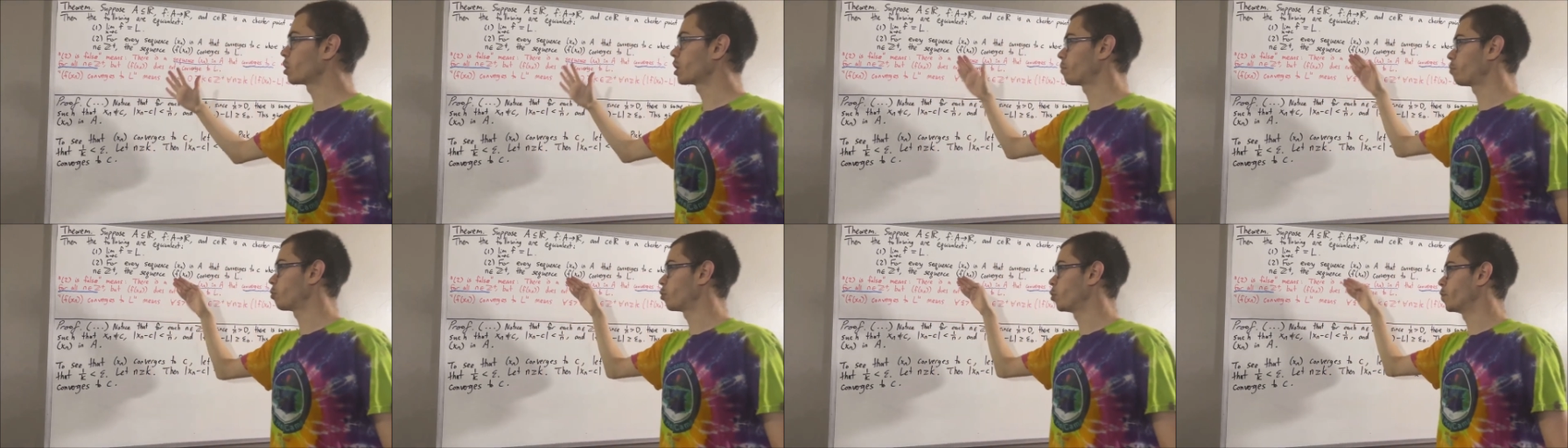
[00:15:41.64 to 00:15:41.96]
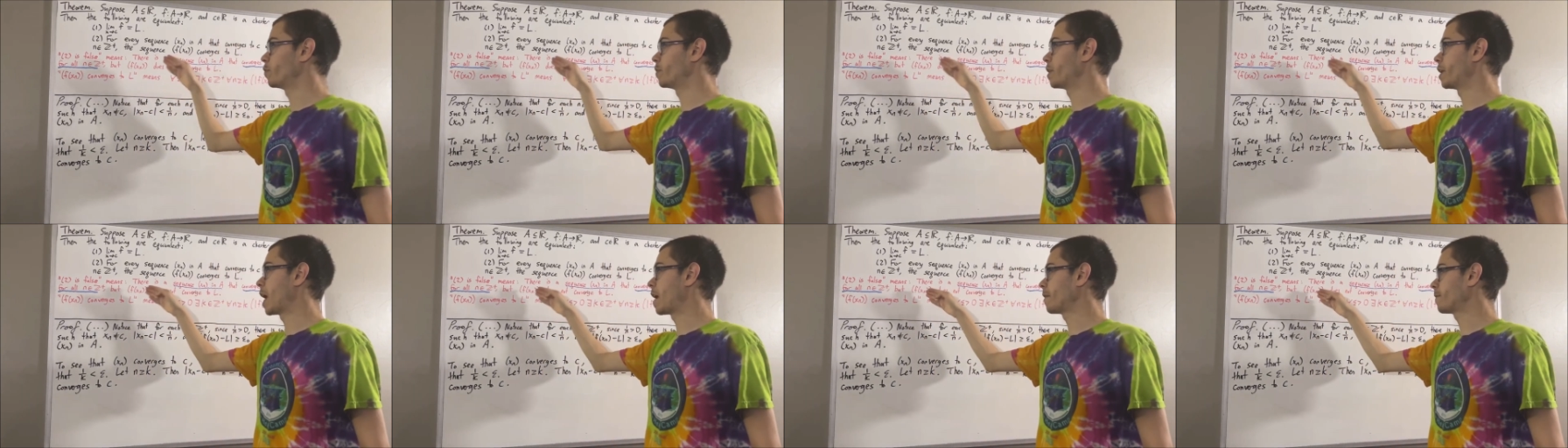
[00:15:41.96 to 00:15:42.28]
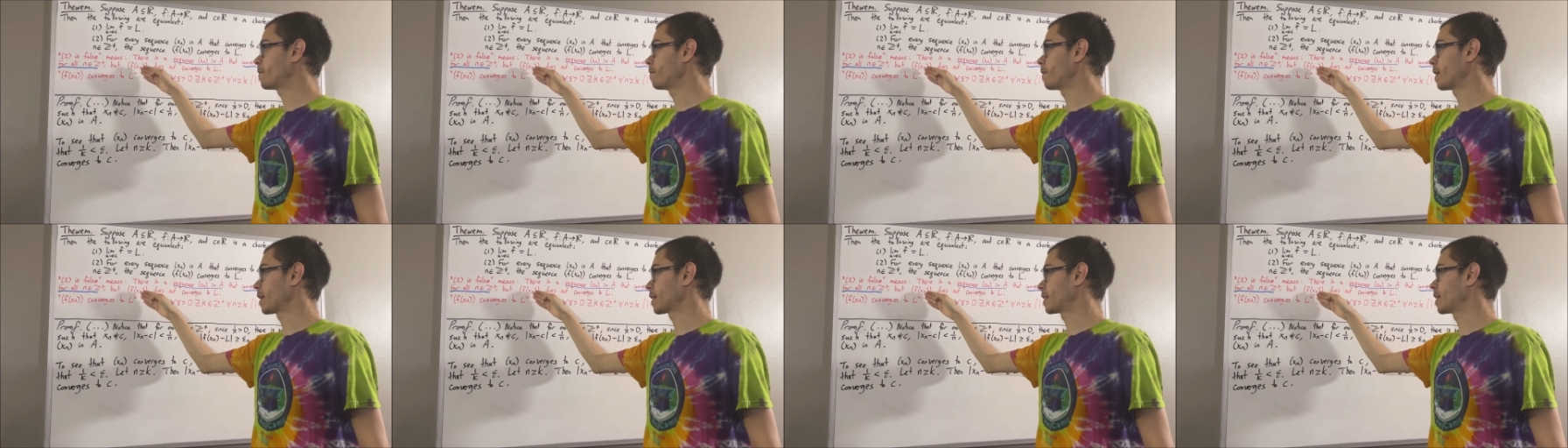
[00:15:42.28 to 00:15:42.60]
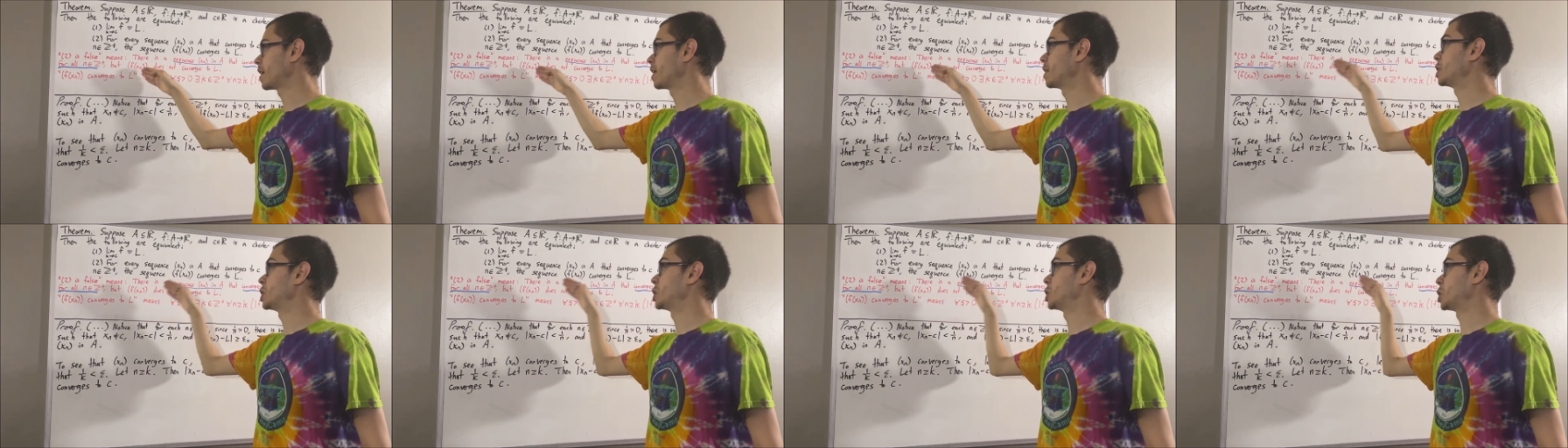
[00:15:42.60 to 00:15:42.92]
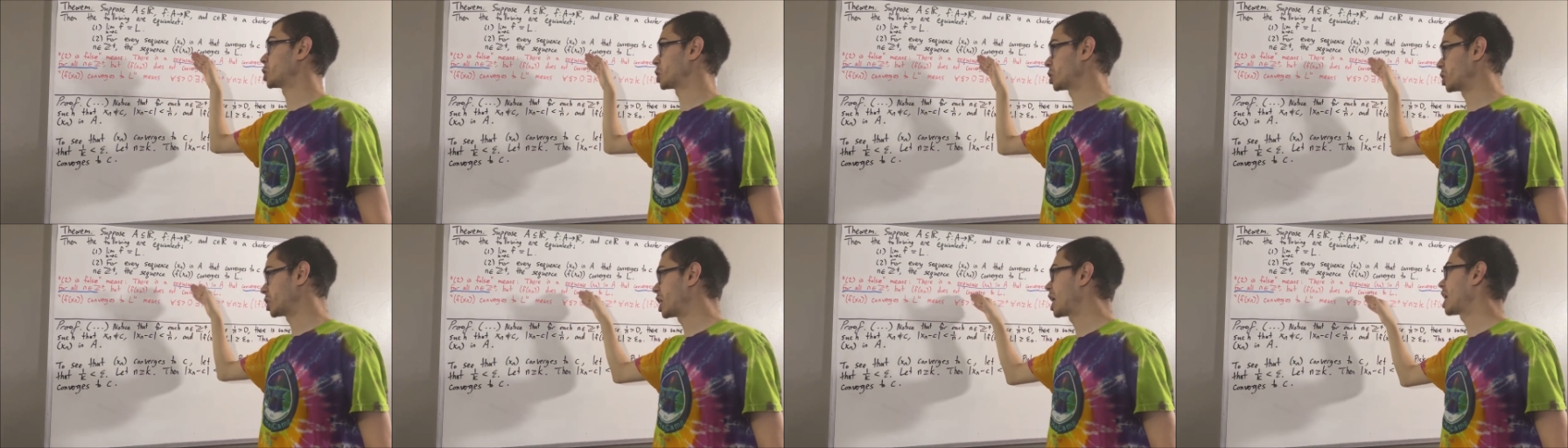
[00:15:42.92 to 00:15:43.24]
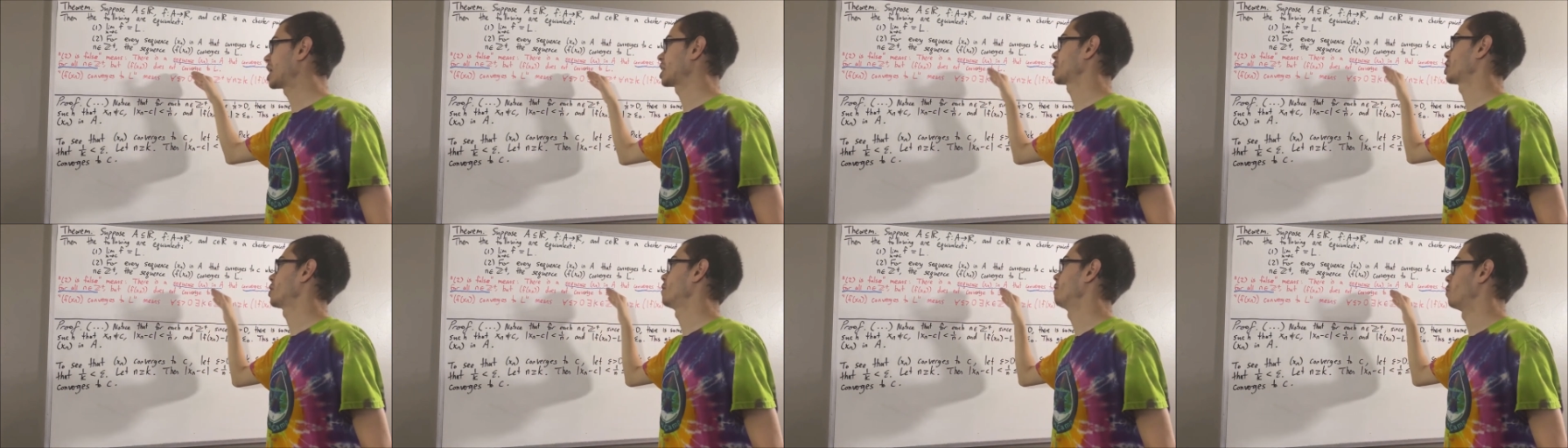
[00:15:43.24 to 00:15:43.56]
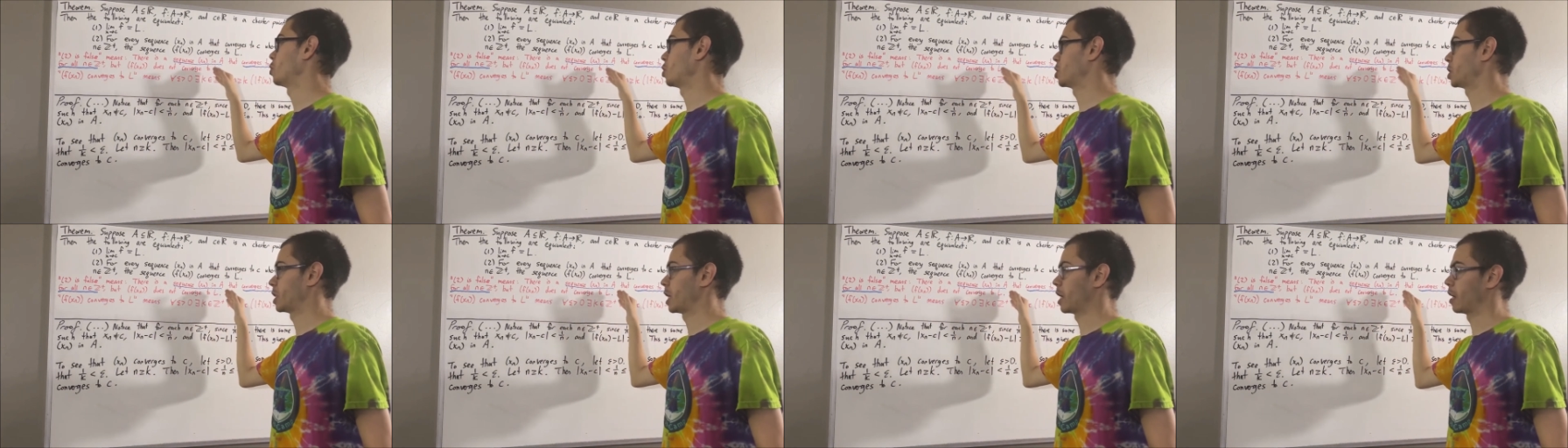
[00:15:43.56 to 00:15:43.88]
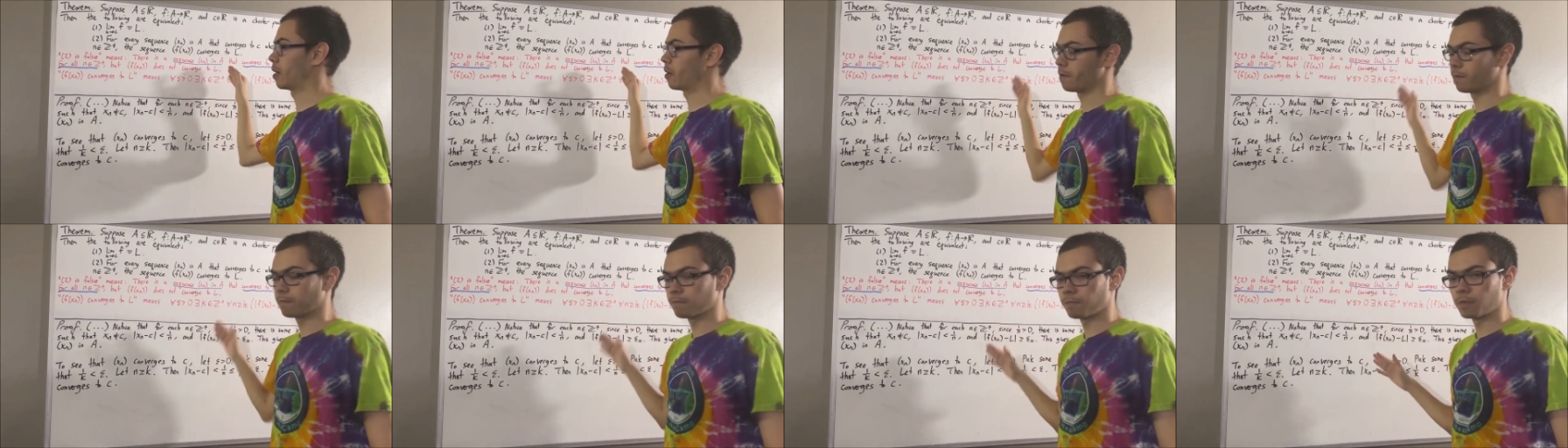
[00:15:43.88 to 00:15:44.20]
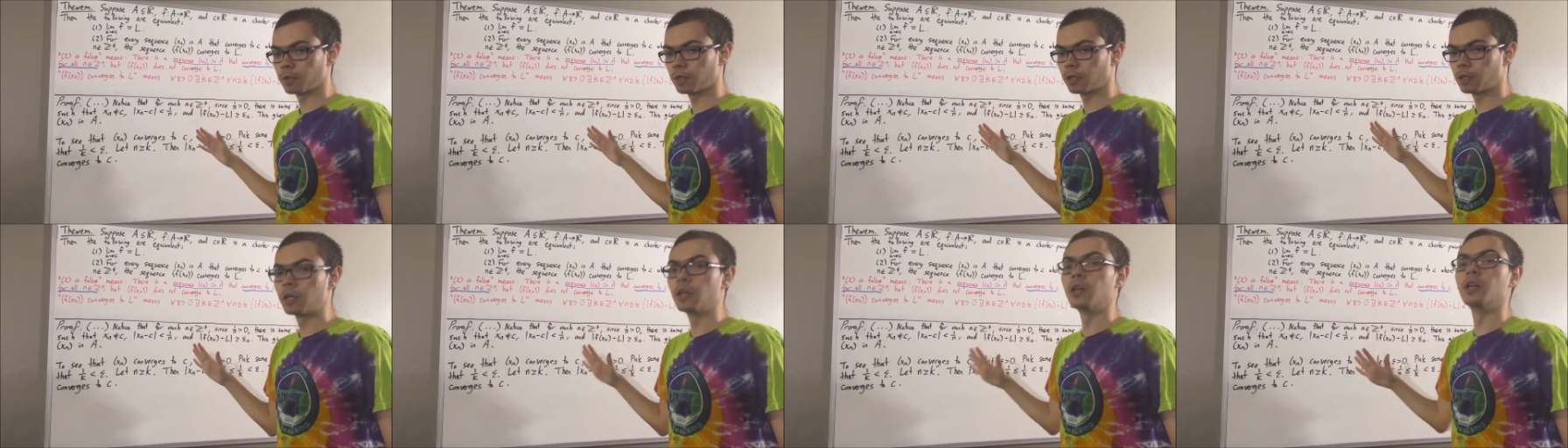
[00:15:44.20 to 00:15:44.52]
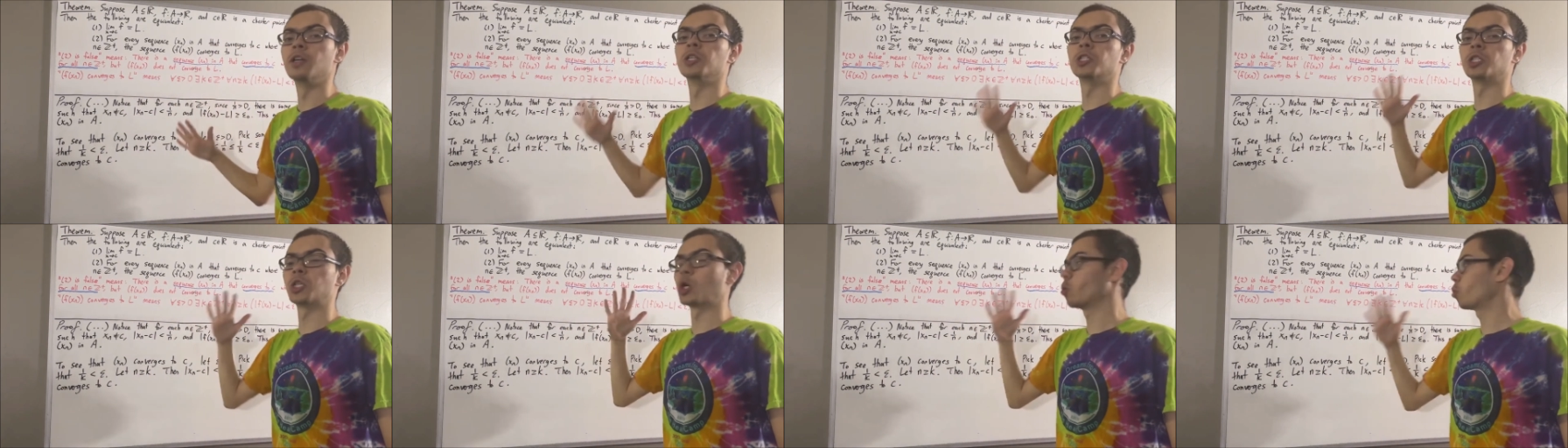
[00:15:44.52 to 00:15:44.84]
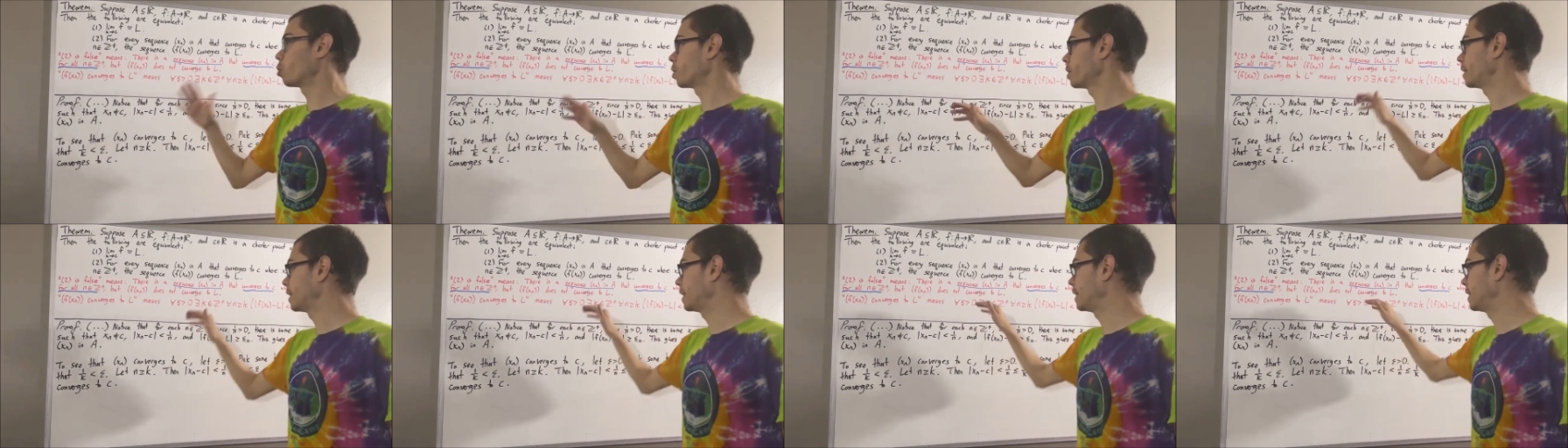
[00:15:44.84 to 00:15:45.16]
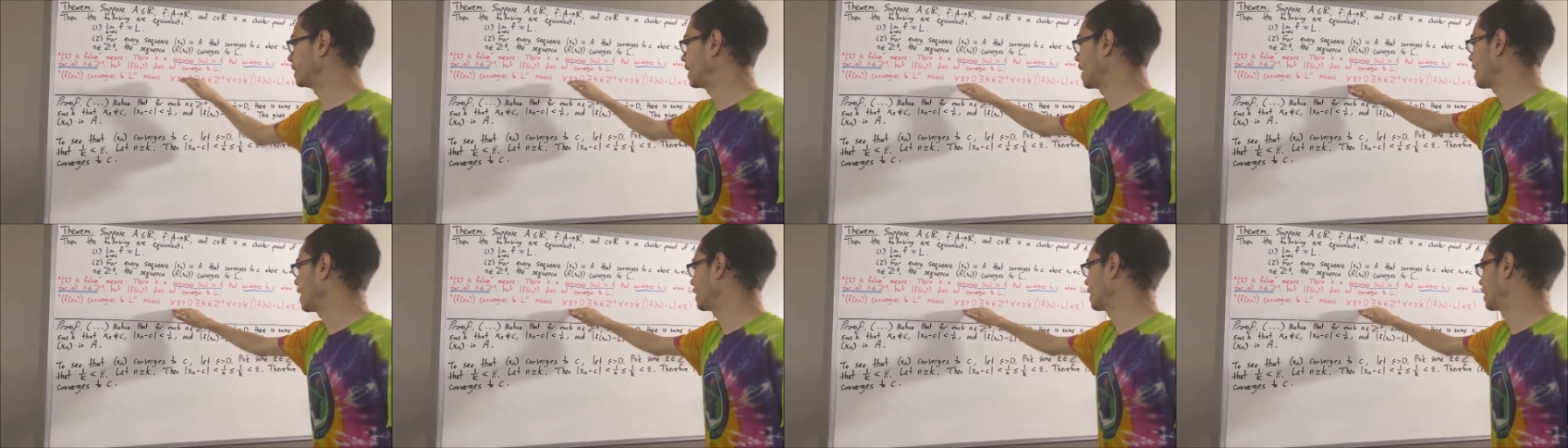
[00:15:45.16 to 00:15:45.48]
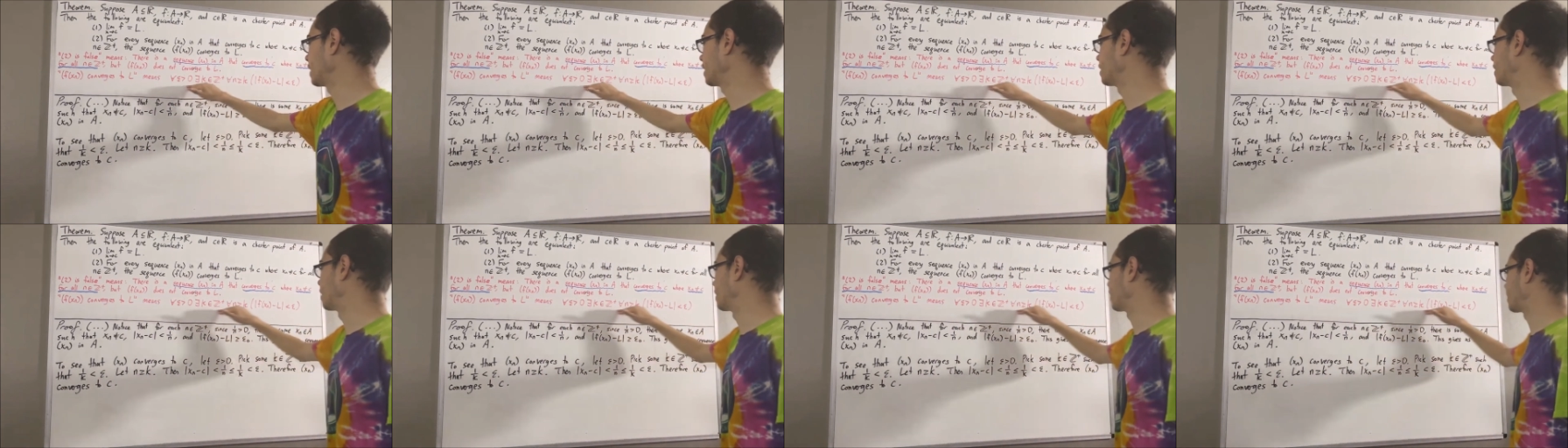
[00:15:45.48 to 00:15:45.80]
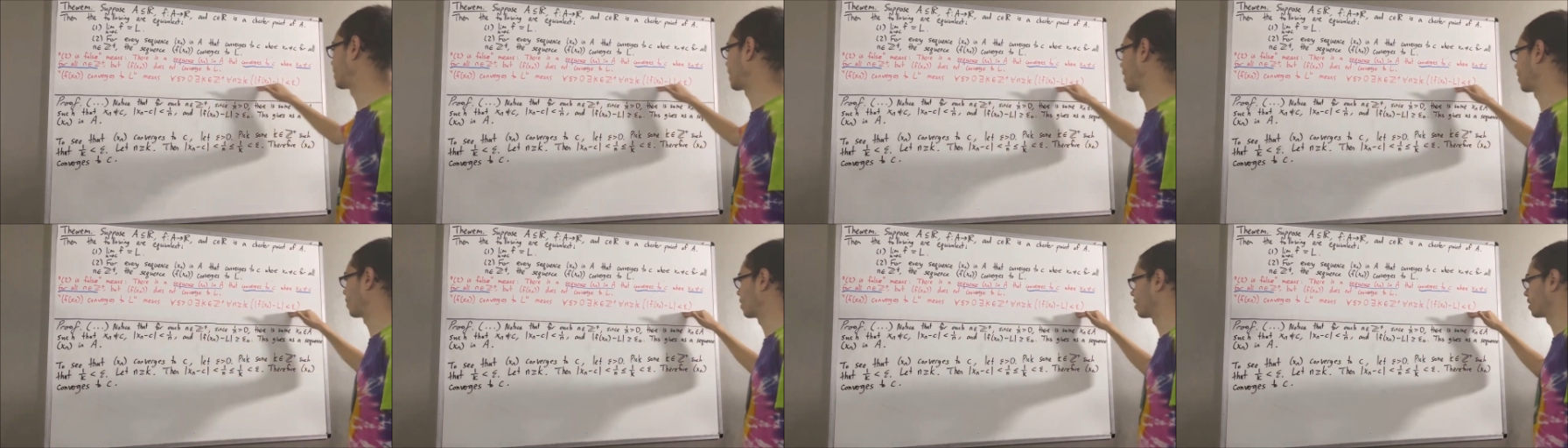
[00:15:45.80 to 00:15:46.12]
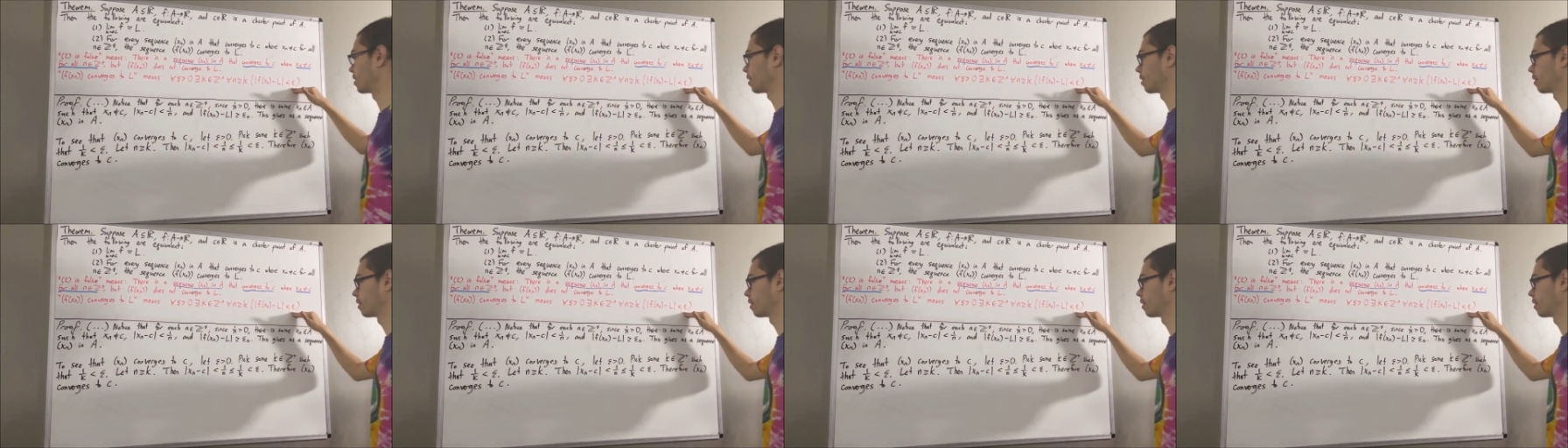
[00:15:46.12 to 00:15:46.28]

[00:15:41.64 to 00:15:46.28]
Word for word: to prove that f of xn does not converge to L. So we're negating this statement.